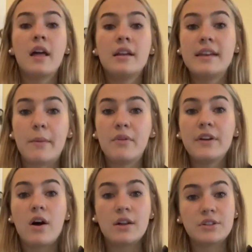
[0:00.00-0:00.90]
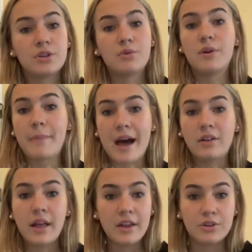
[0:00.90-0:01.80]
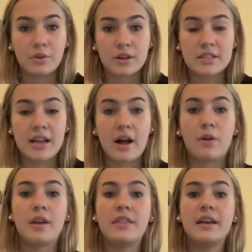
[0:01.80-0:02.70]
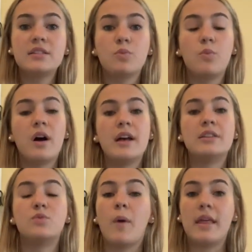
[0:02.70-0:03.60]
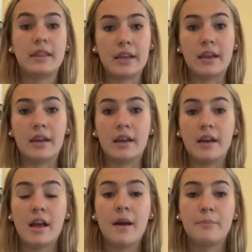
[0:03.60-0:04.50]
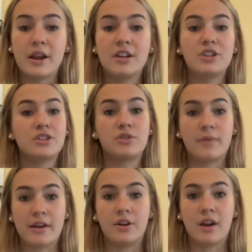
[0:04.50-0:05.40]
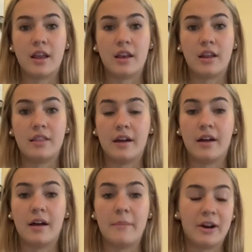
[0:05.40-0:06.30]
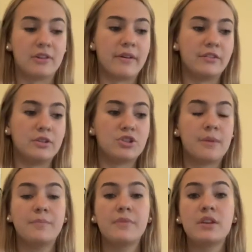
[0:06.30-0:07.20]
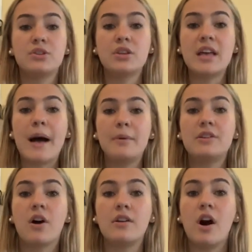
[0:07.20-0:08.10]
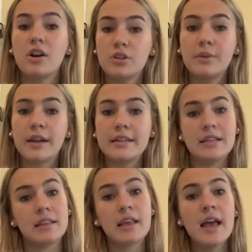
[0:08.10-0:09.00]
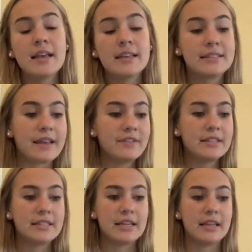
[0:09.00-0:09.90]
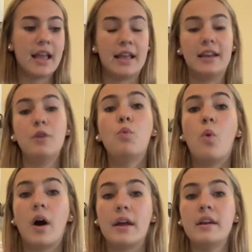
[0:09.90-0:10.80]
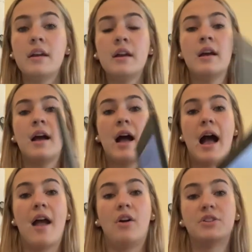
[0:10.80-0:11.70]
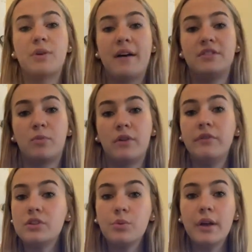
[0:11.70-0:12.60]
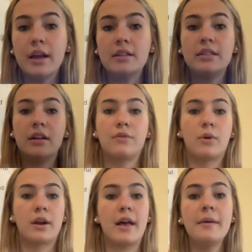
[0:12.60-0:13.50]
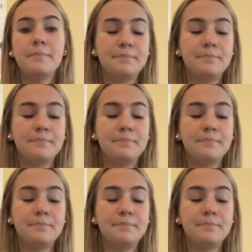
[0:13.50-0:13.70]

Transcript: now moving on to the battle at Yorktown, this was when the British surrendered in the American Revolution. So this happened on October 19th, 1781. I also have some more visual aids here for you.